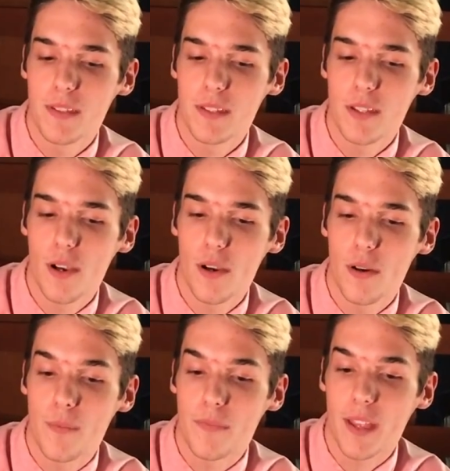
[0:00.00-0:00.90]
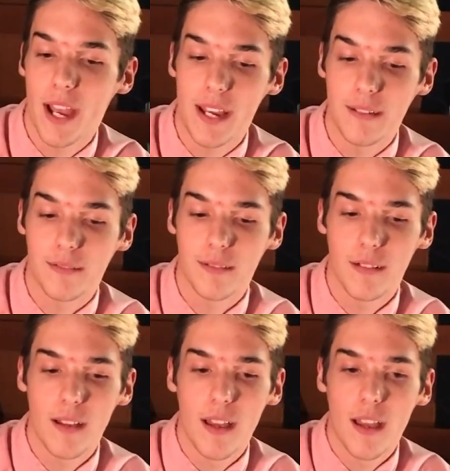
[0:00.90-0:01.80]
So I
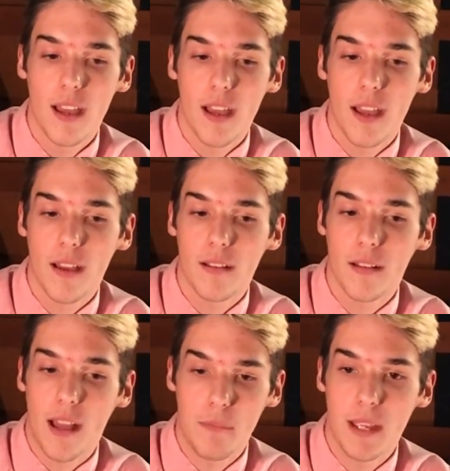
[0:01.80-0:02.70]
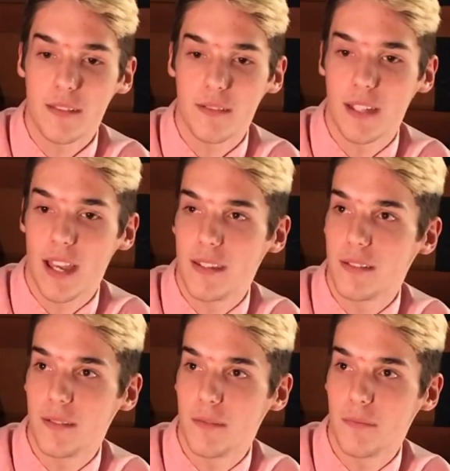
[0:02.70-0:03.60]
basically had
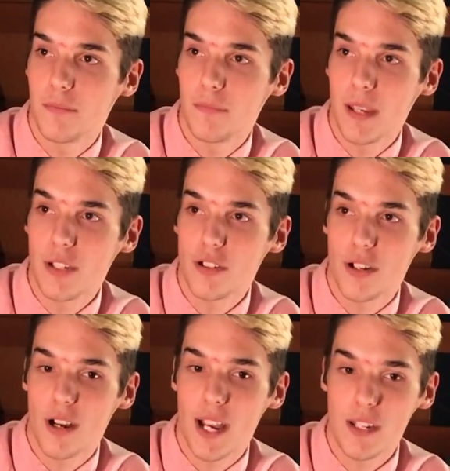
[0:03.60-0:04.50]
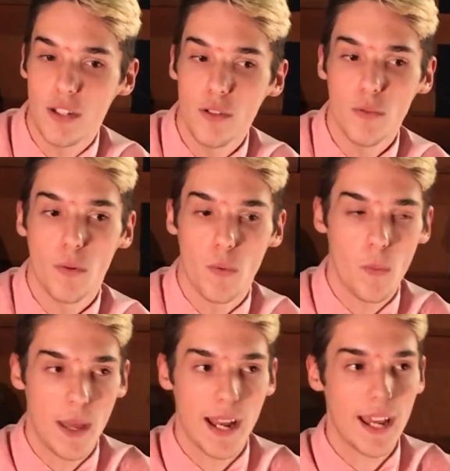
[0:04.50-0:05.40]
to make sure I knew
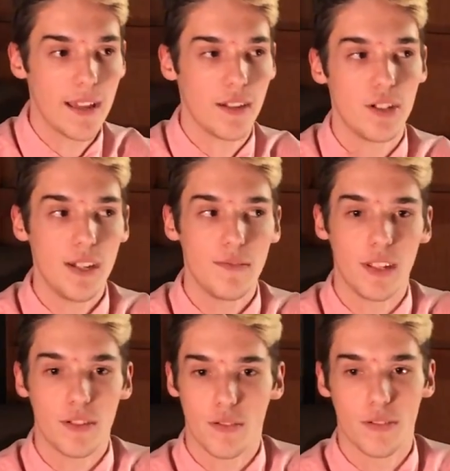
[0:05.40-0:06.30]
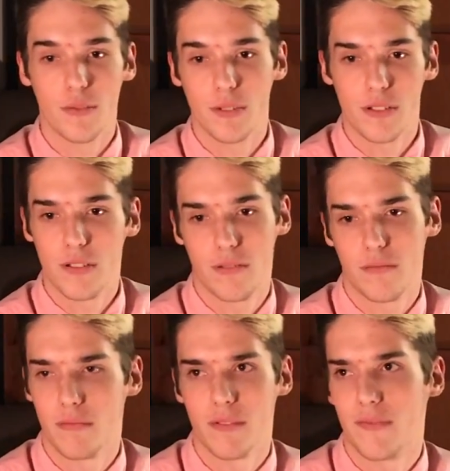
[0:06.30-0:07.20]
when I had achieved each goal, which
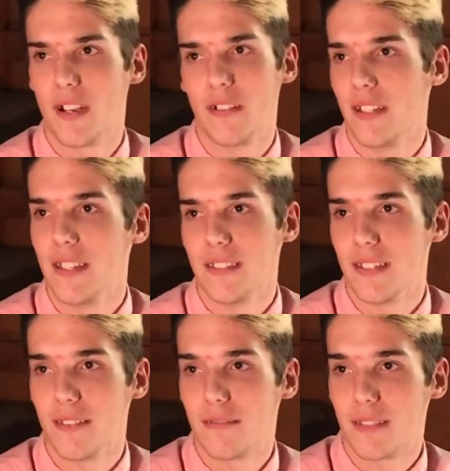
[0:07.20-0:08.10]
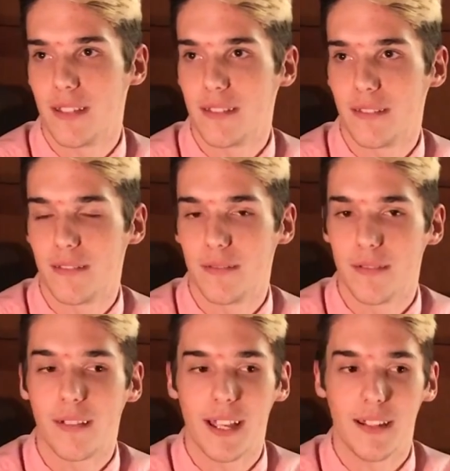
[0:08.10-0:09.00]
was fairly easy since
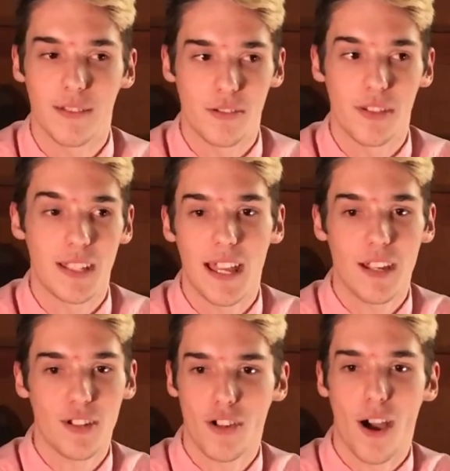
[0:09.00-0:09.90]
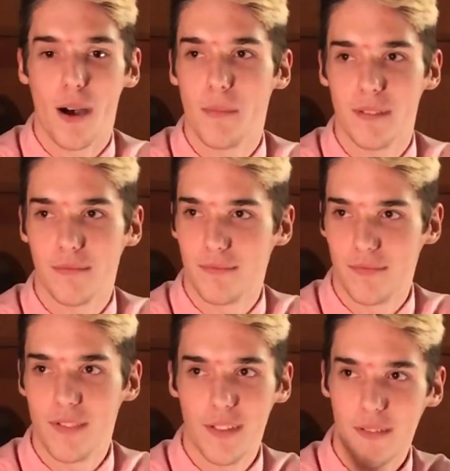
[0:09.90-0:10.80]
it's just getting a job
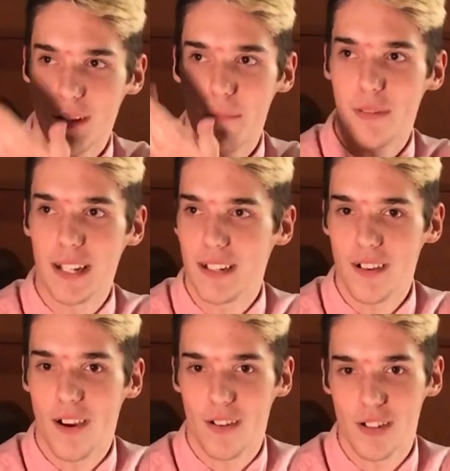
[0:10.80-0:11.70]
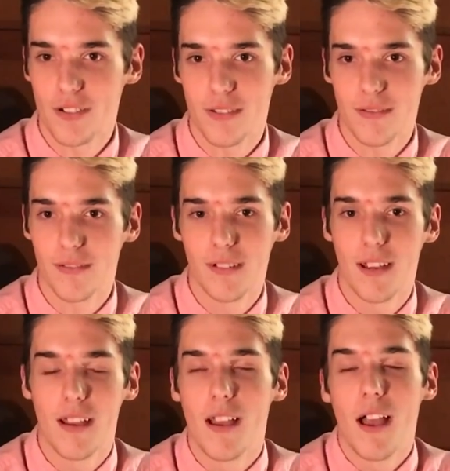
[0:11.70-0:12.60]
and completing college.
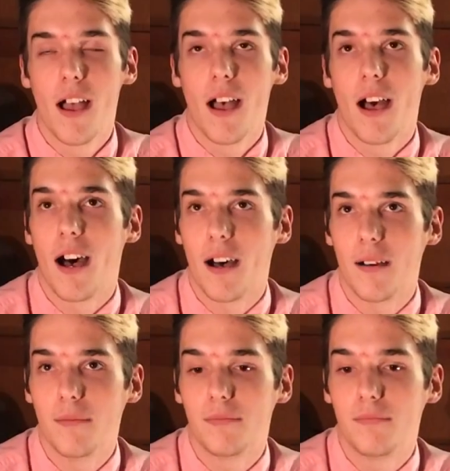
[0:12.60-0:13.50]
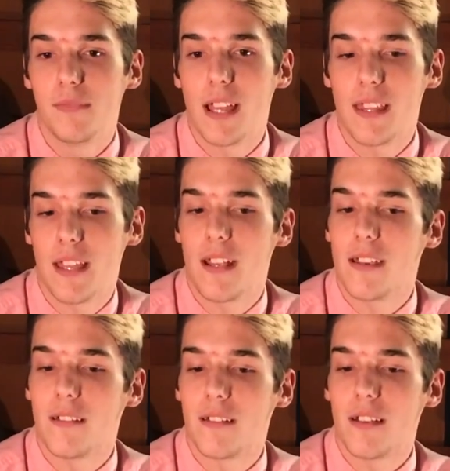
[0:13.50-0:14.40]
And
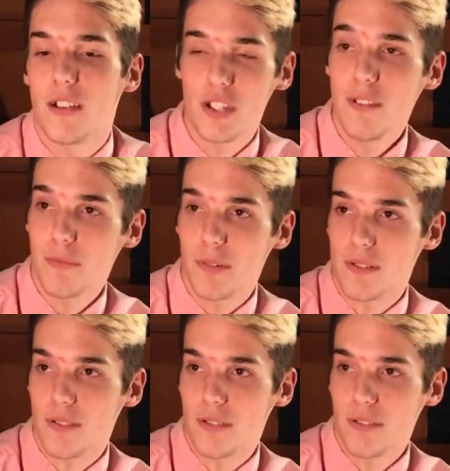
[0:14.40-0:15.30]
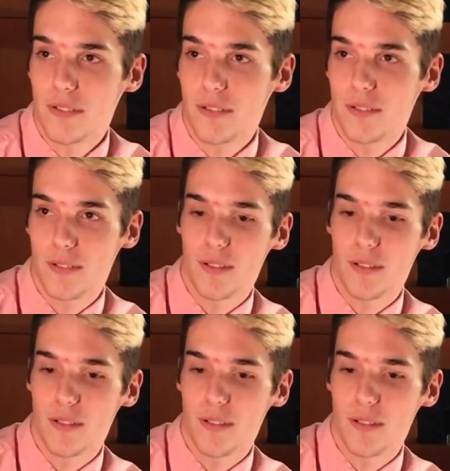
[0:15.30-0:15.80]
then achievable goals